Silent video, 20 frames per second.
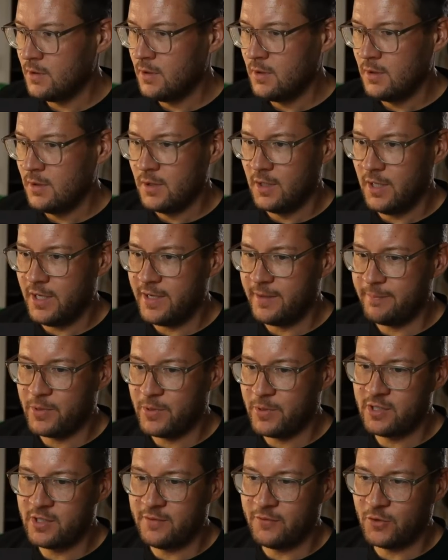Hey,
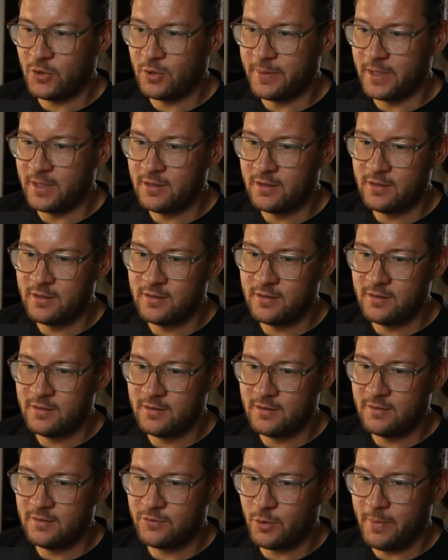positive comment
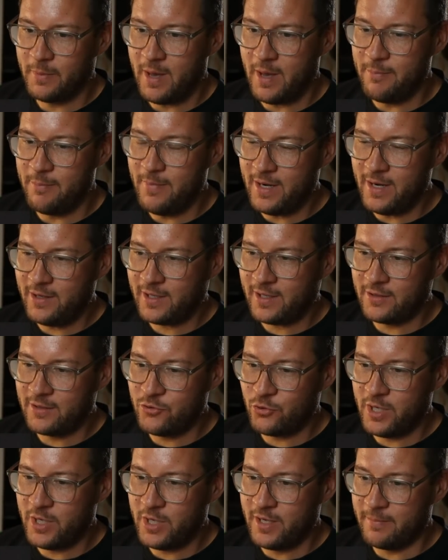from American
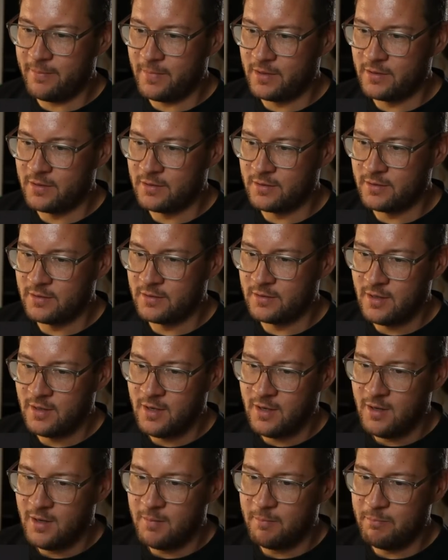Dream.
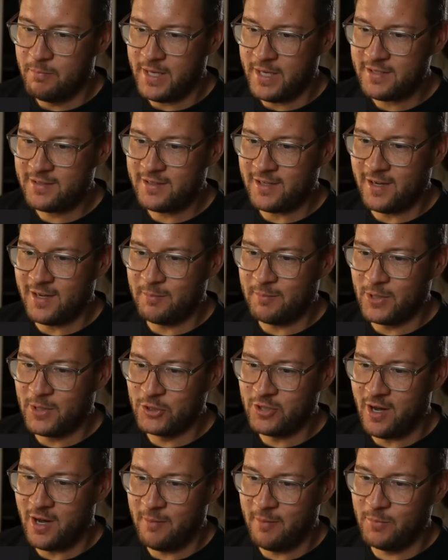Best and most
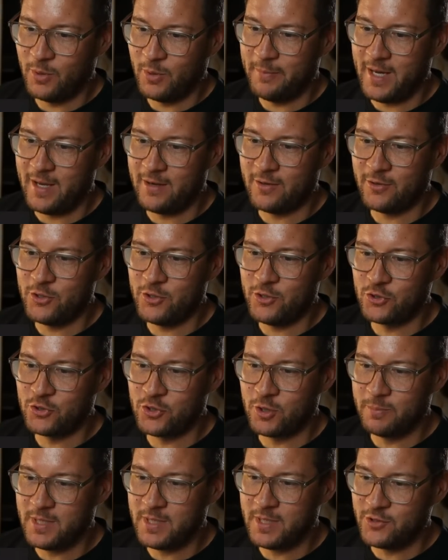humble man on
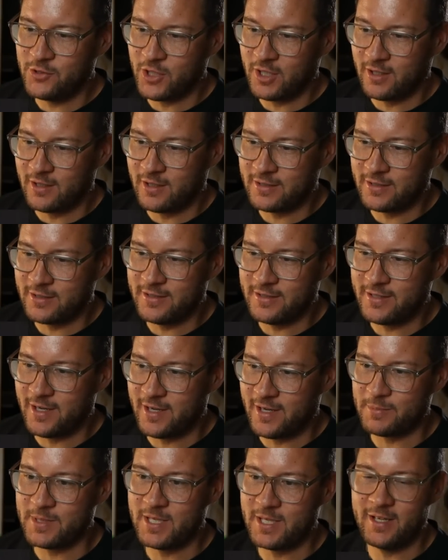YouTube teaching RC
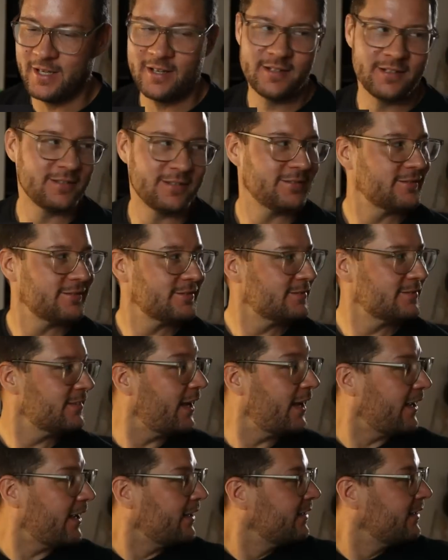setups here.
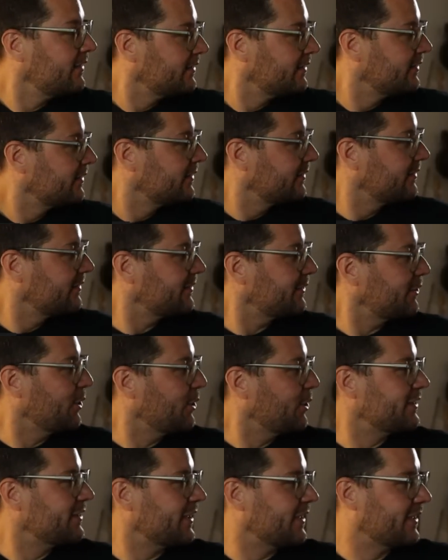Hey, Pulitzer.